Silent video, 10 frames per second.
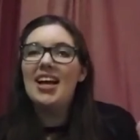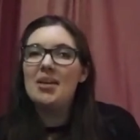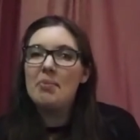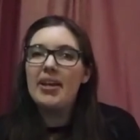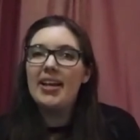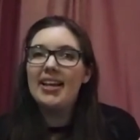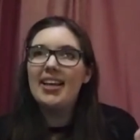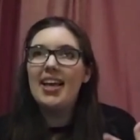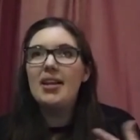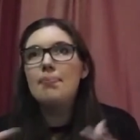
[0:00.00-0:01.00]
time. I
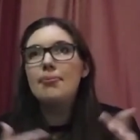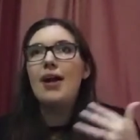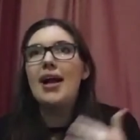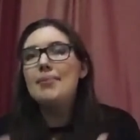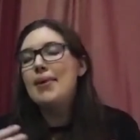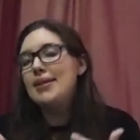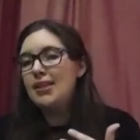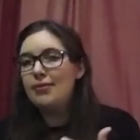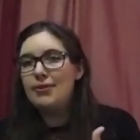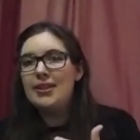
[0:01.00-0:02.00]
kind of pride
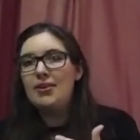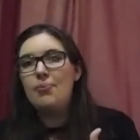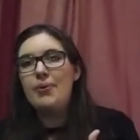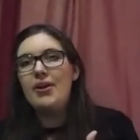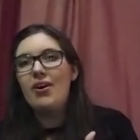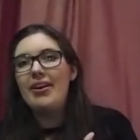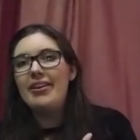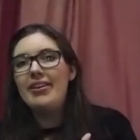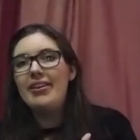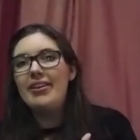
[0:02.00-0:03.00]
myself a little bit on